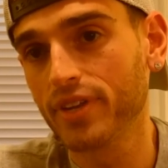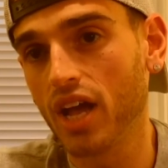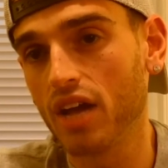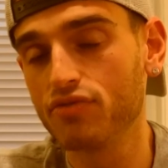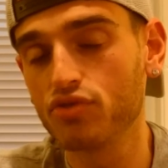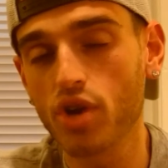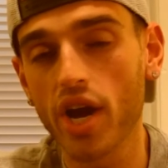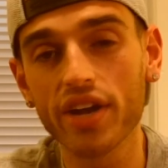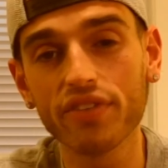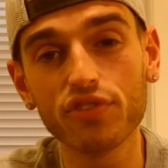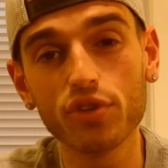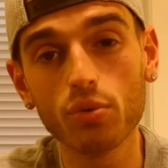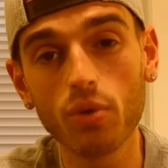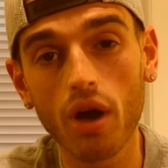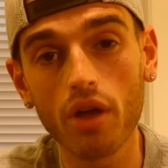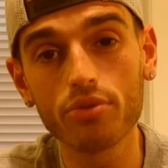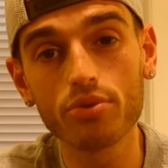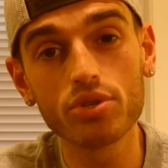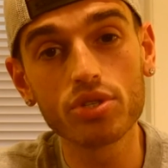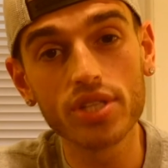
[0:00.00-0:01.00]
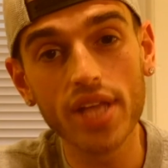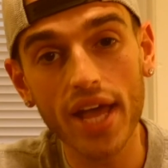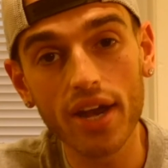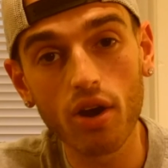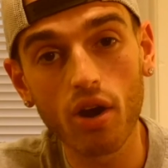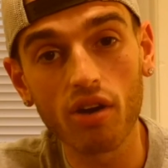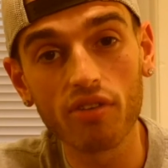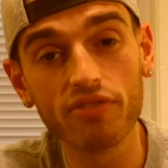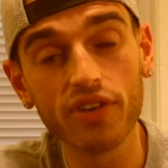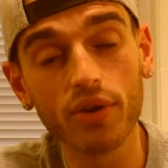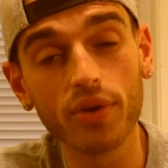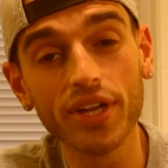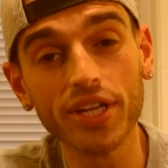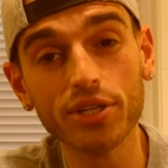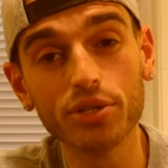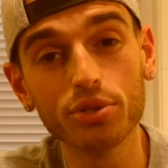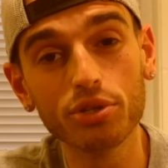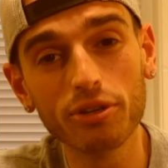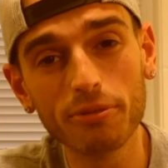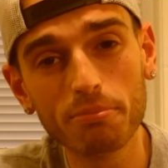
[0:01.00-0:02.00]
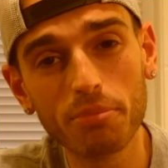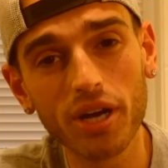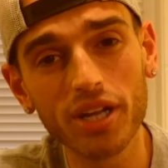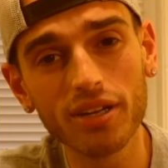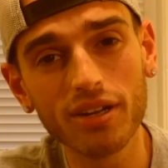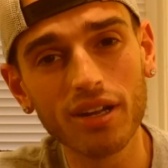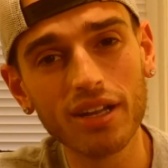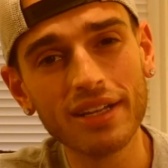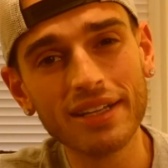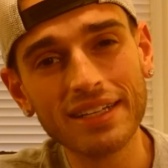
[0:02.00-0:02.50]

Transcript: I've tried a few others that are very good, but